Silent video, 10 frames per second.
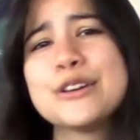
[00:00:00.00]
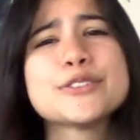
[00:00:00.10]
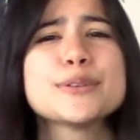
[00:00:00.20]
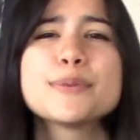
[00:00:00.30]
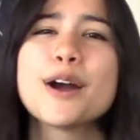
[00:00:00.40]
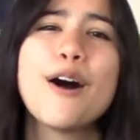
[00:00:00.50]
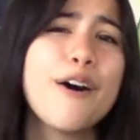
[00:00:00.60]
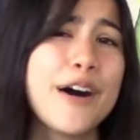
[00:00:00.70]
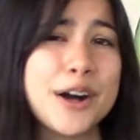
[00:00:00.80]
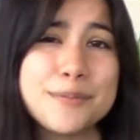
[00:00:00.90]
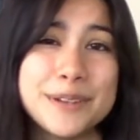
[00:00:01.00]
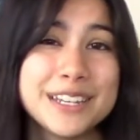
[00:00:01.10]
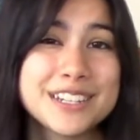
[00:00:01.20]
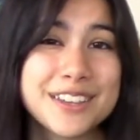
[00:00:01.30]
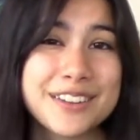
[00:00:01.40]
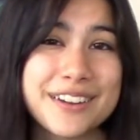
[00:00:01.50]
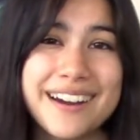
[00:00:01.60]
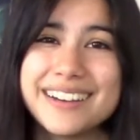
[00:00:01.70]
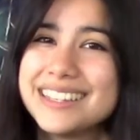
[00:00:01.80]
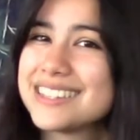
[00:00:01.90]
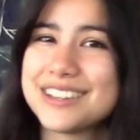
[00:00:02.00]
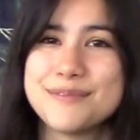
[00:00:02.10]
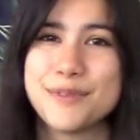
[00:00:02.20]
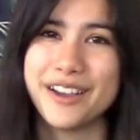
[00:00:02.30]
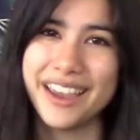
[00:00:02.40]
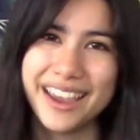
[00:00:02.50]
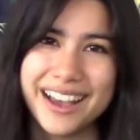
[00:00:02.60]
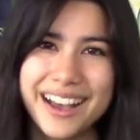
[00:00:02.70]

So we're all helping each other out in some way.